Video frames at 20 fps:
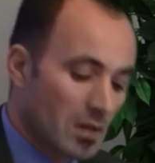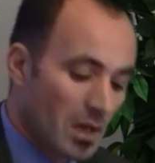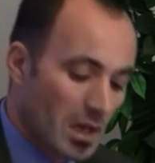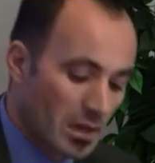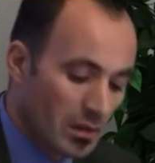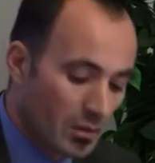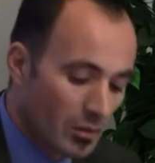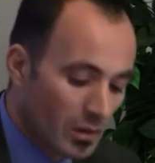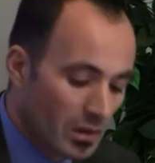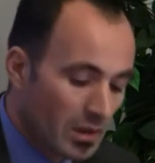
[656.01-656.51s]

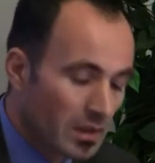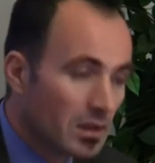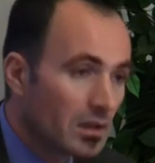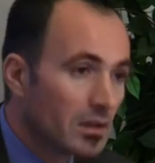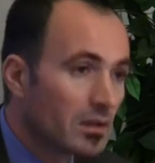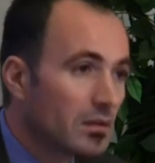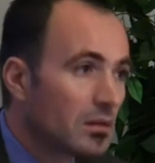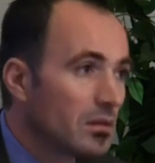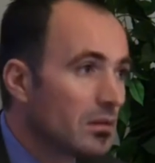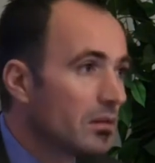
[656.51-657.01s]
I
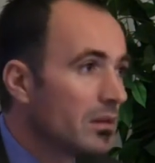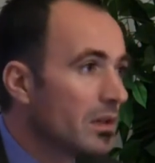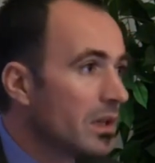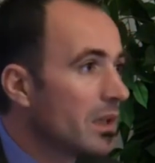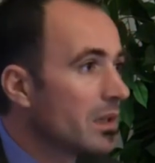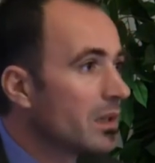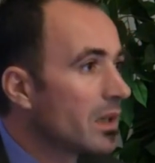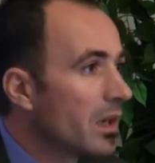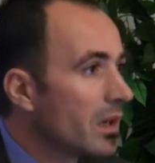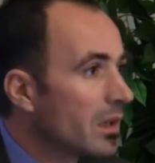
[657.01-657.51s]
collected
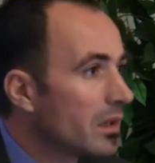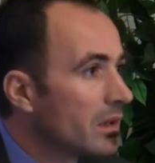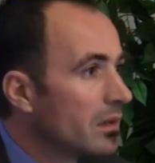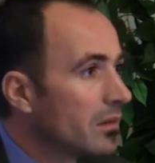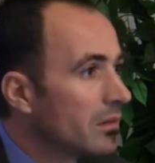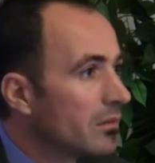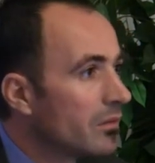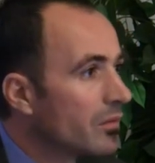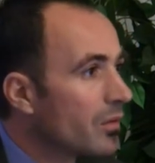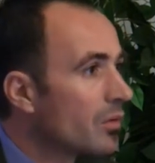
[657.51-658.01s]
data
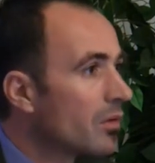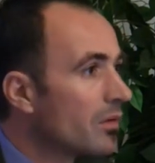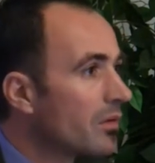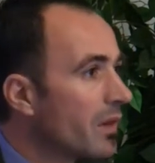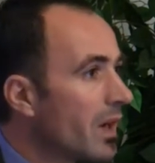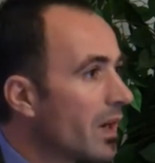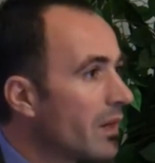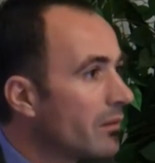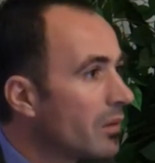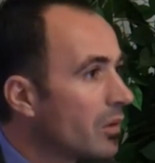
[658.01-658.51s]
in 4
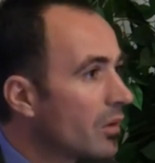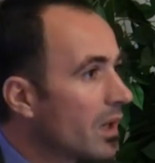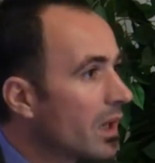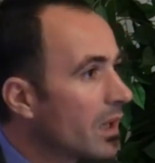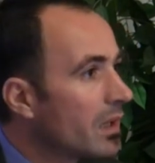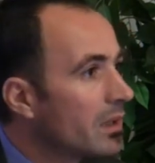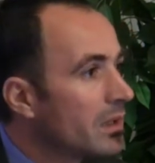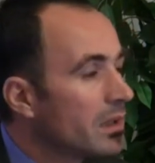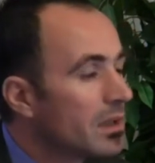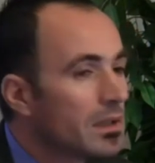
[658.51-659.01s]
or 5
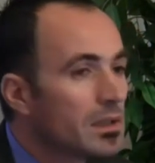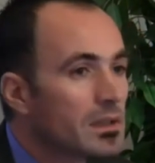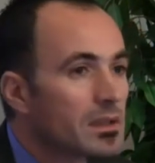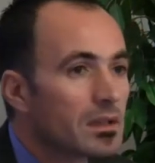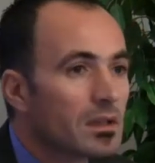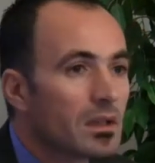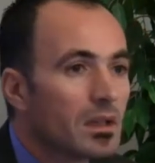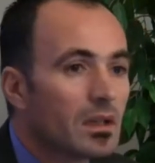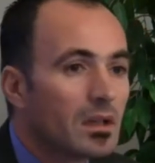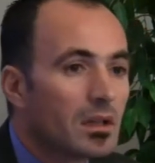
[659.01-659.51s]

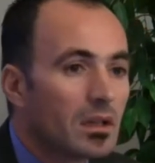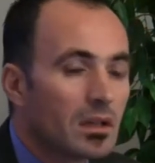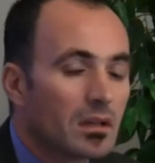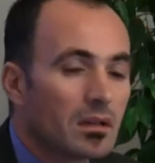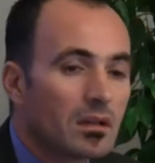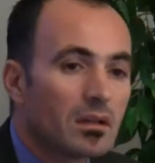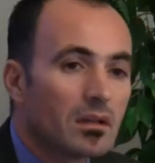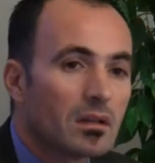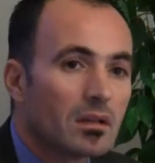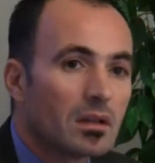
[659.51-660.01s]
localities
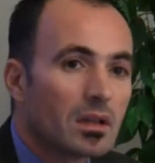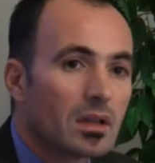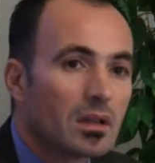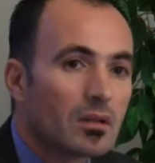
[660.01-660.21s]
in